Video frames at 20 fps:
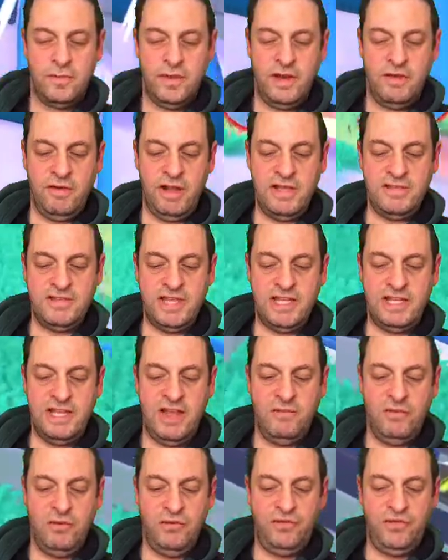There is a
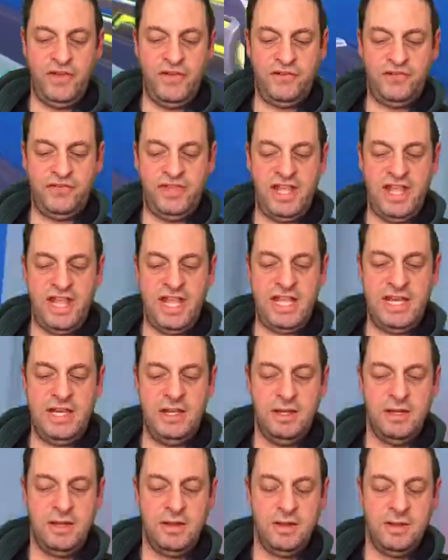level
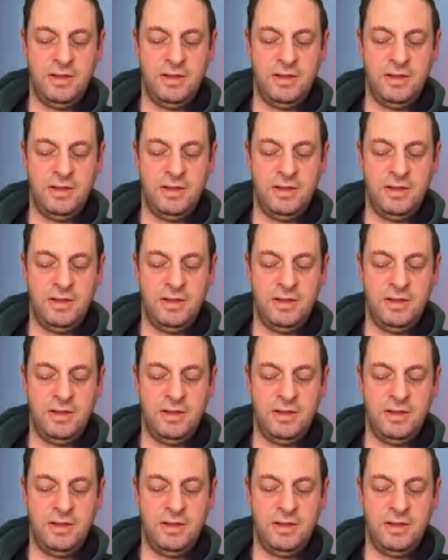15.